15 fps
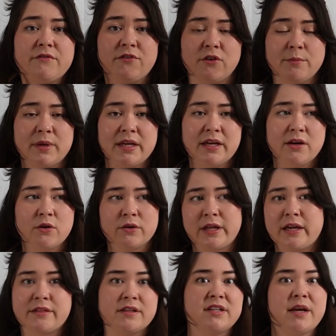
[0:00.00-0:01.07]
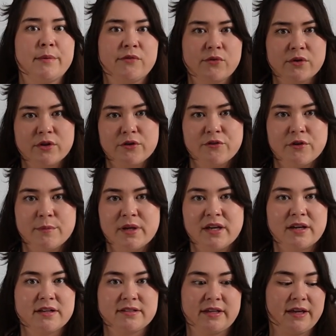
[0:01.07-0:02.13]
filming it or like the day before they're filming
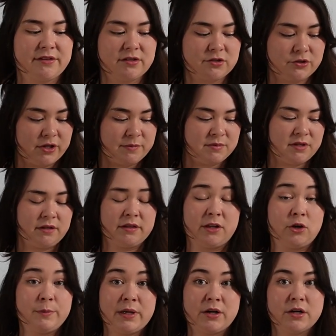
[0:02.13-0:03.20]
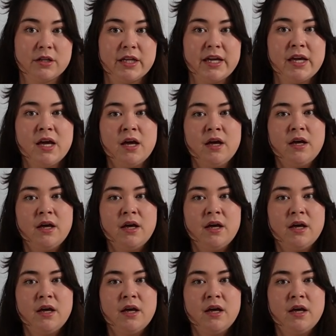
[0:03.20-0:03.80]
it because they get the script a little bit early